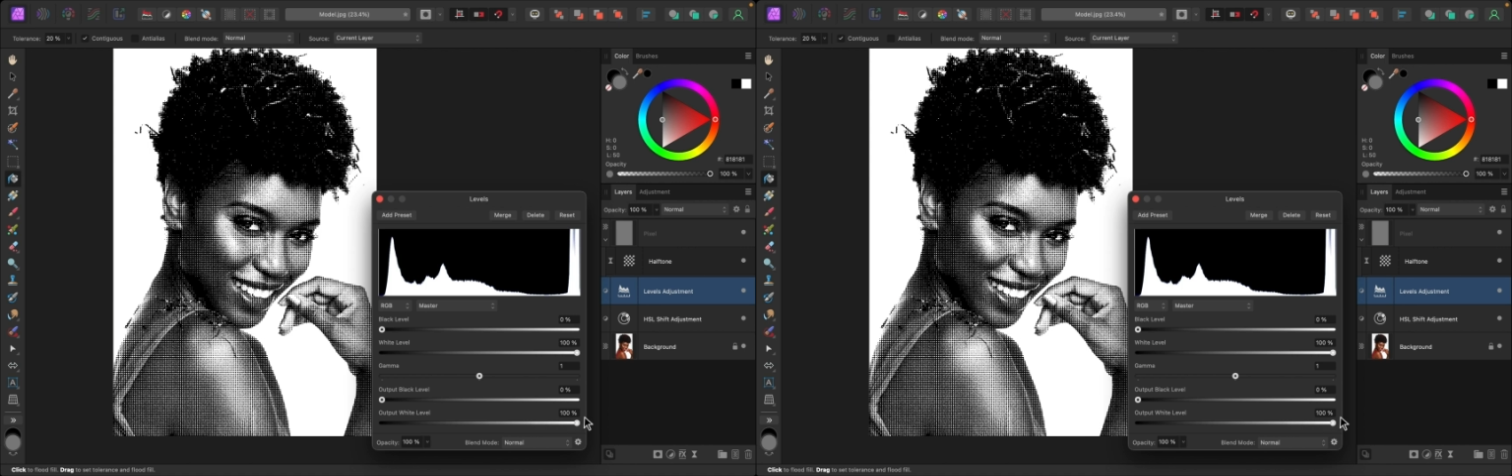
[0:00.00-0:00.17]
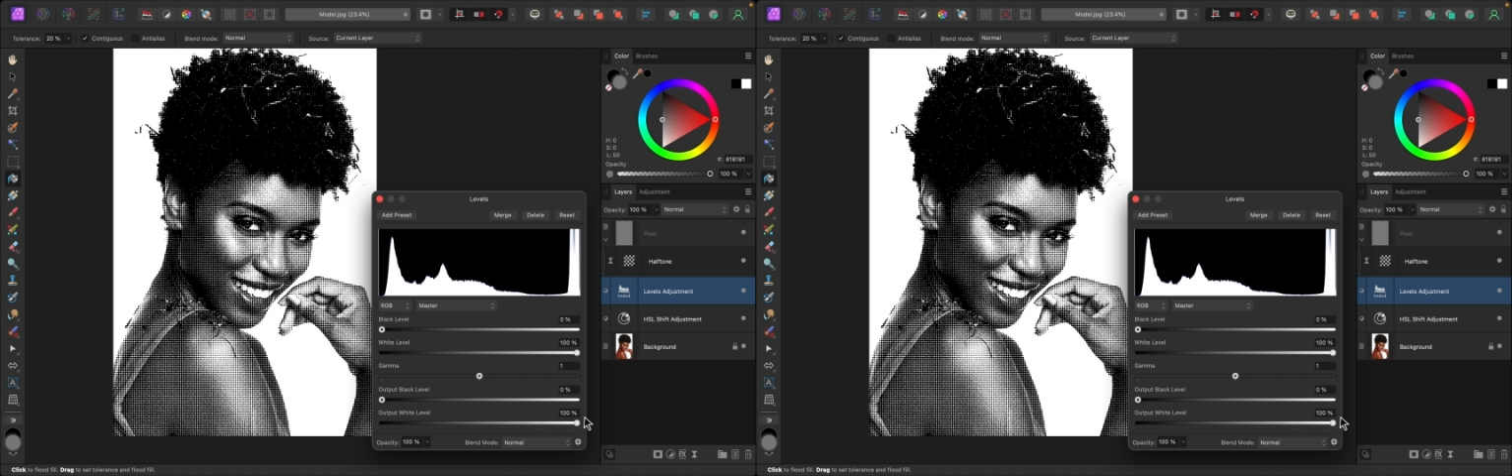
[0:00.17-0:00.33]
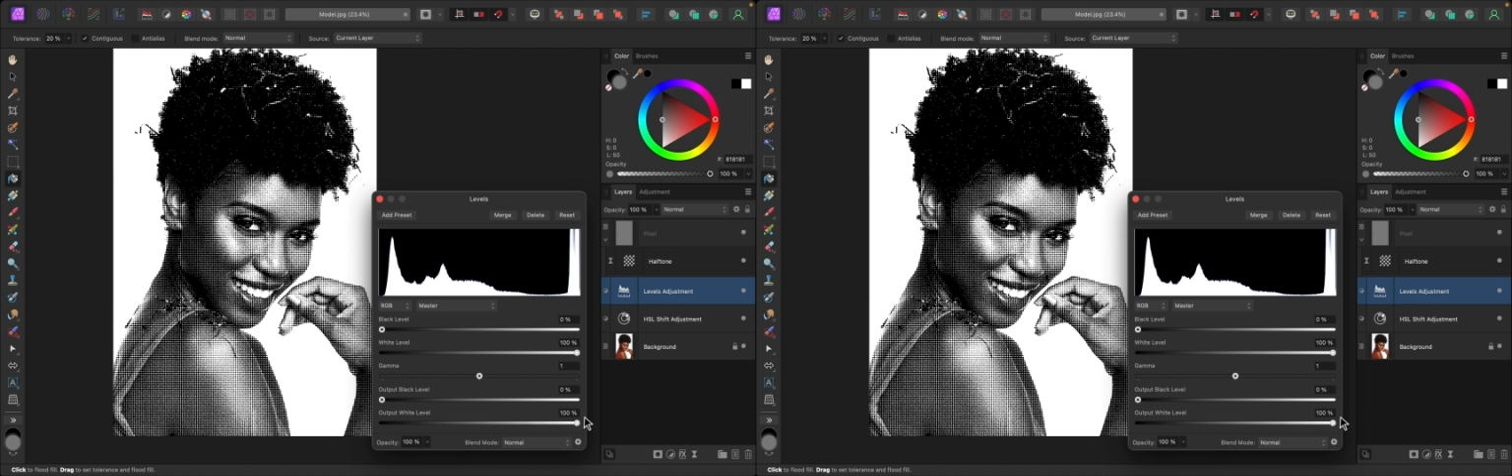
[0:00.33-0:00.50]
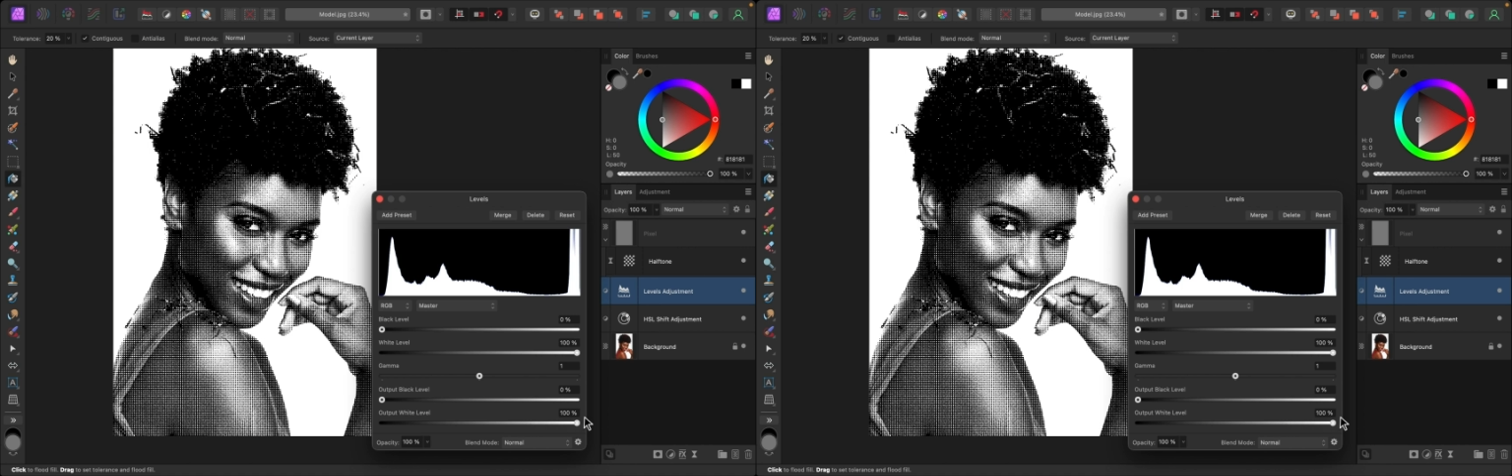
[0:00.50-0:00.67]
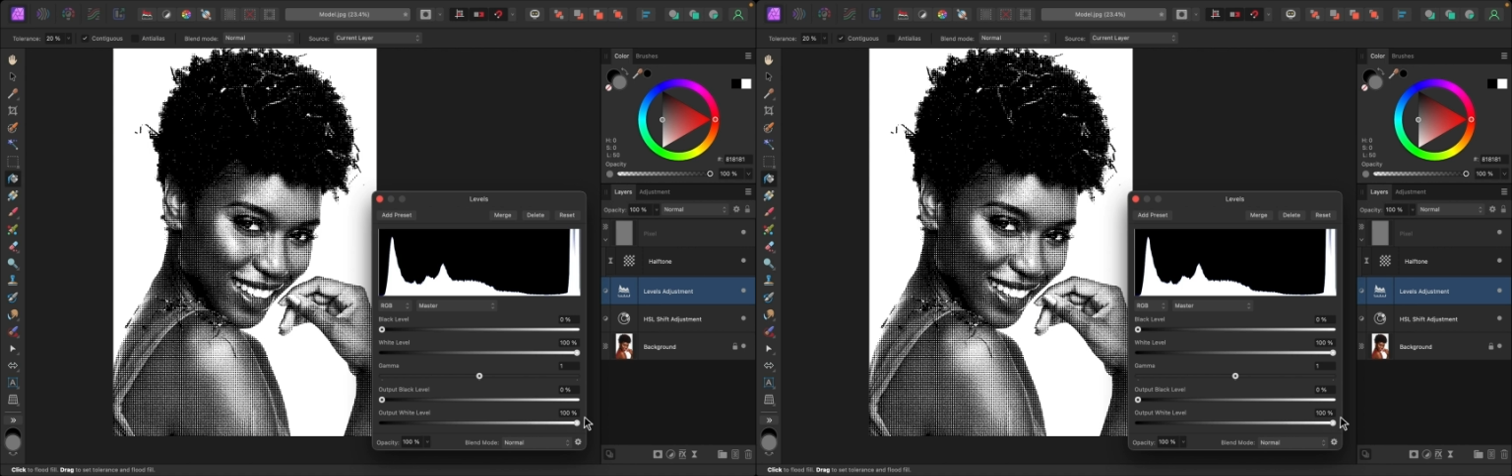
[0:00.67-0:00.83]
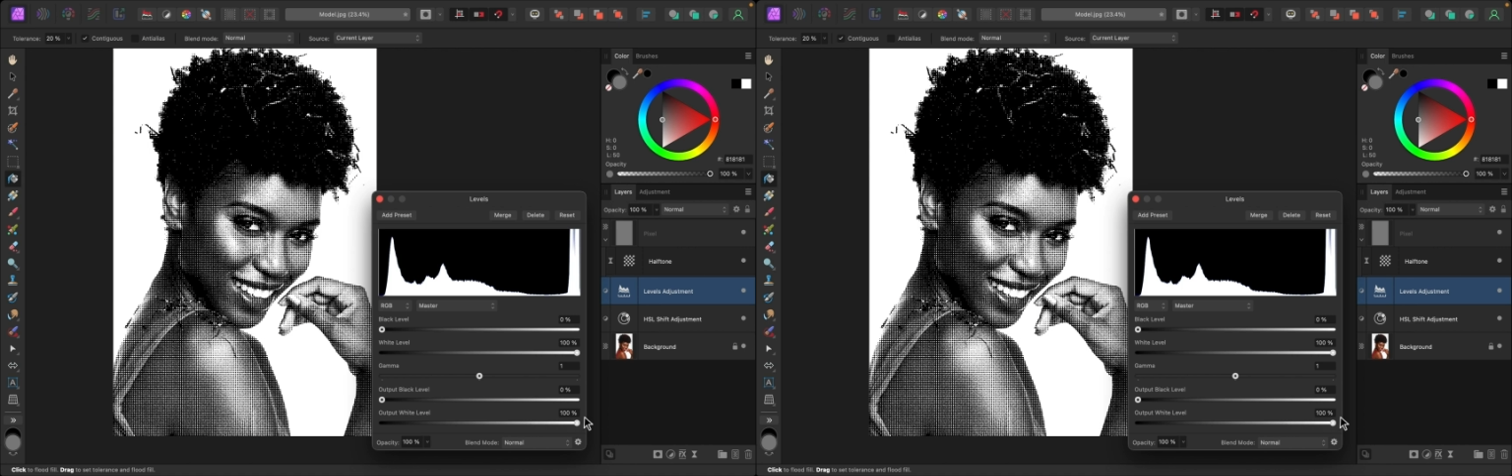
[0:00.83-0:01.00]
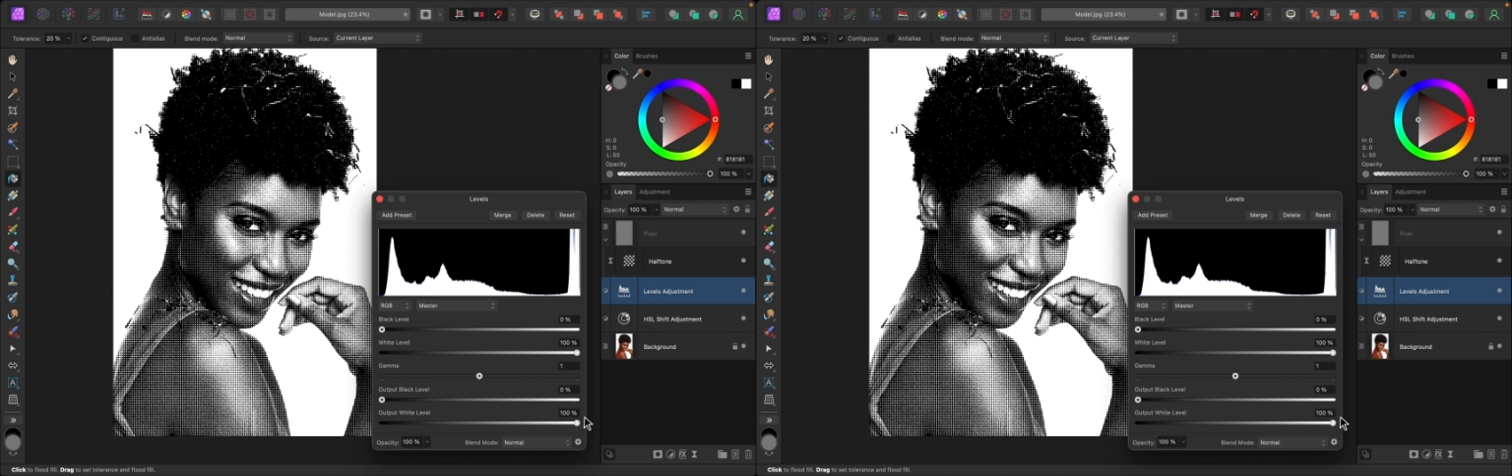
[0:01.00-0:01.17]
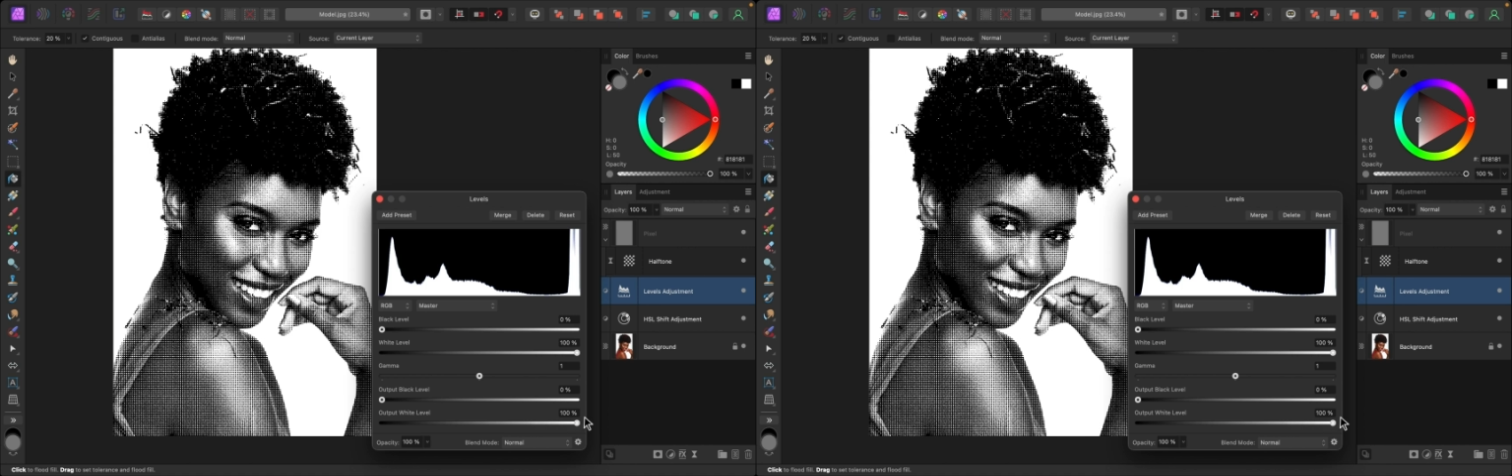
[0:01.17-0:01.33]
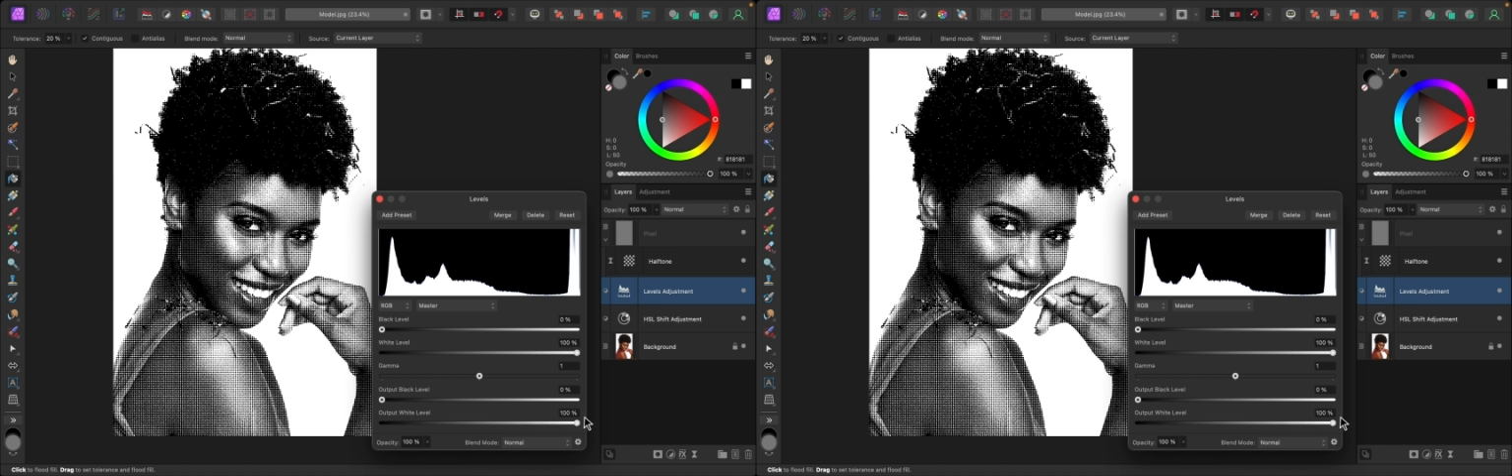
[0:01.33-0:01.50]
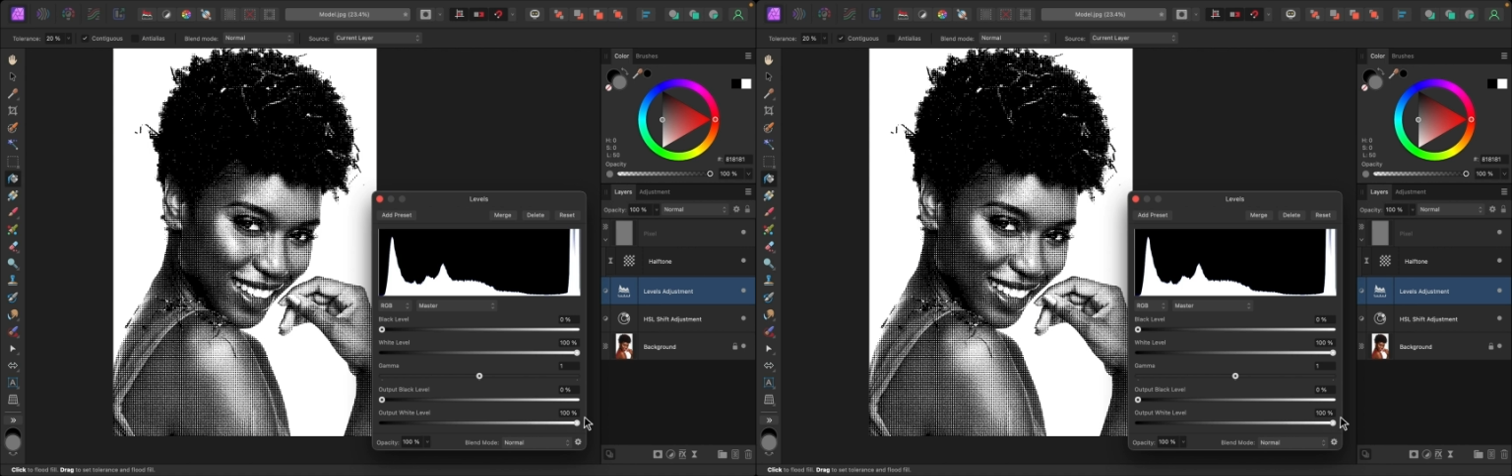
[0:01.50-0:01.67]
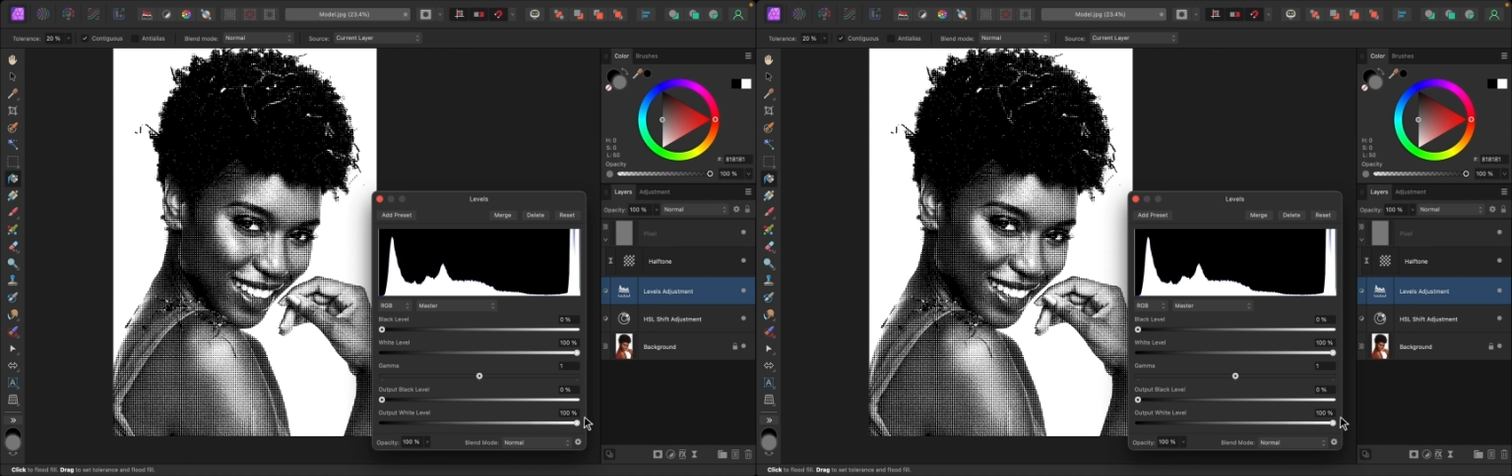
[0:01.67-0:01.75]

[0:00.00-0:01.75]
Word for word: because in a lot of pictures,